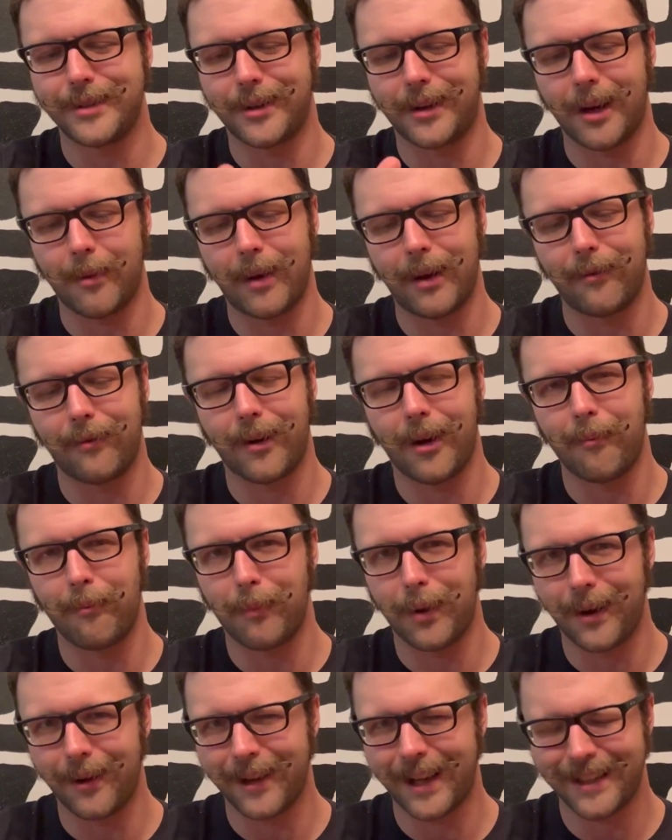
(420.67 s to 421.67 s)
are coming from.
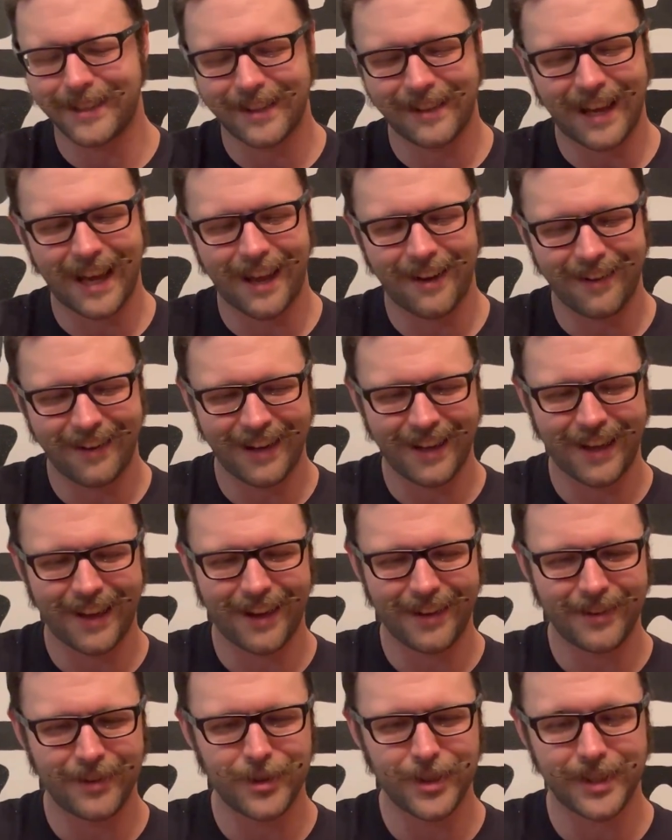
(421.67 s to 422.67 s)
But I'll get to that
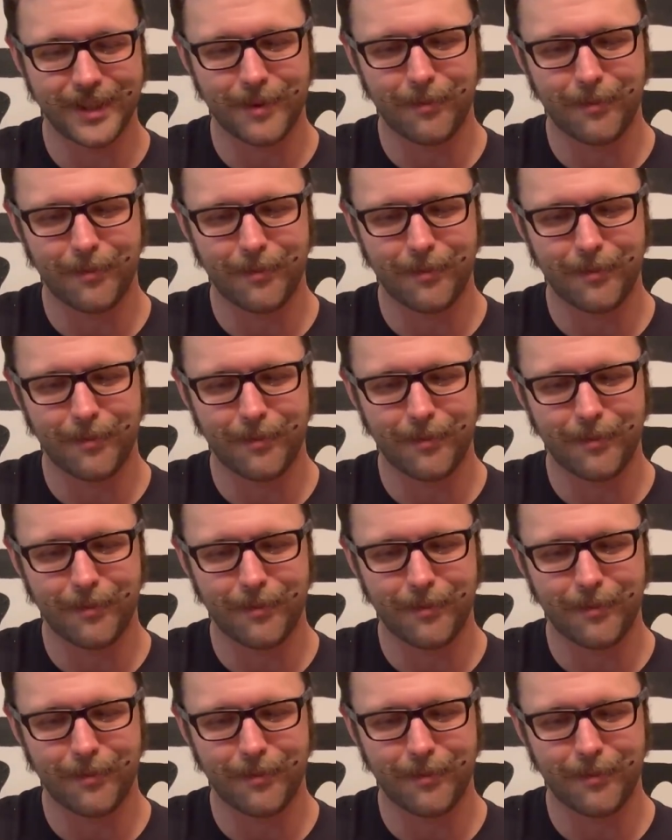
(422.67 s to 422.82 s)
in just a